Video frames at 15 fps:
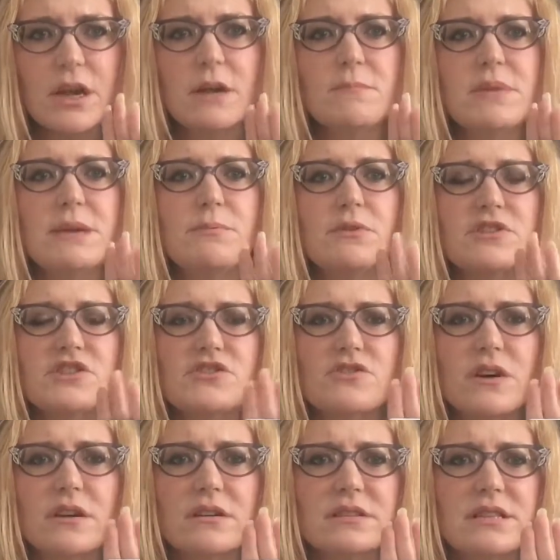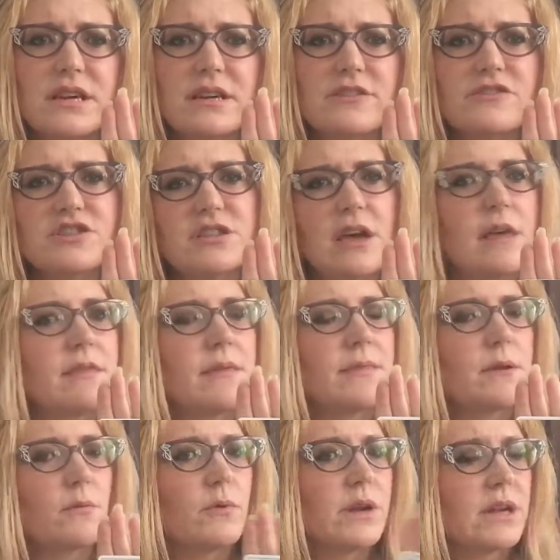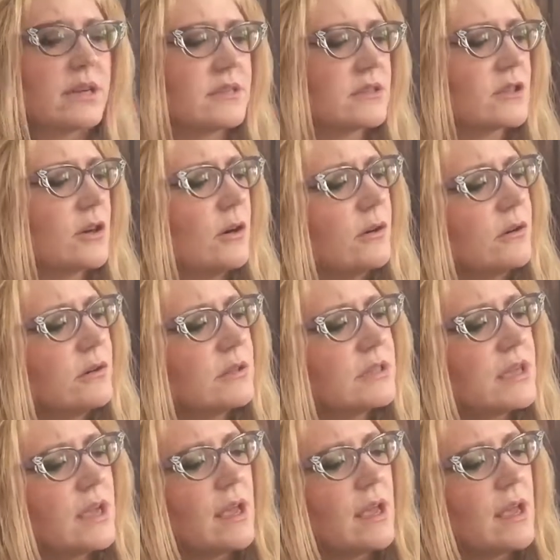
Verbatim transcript: People struggle to understand that the ring is gold.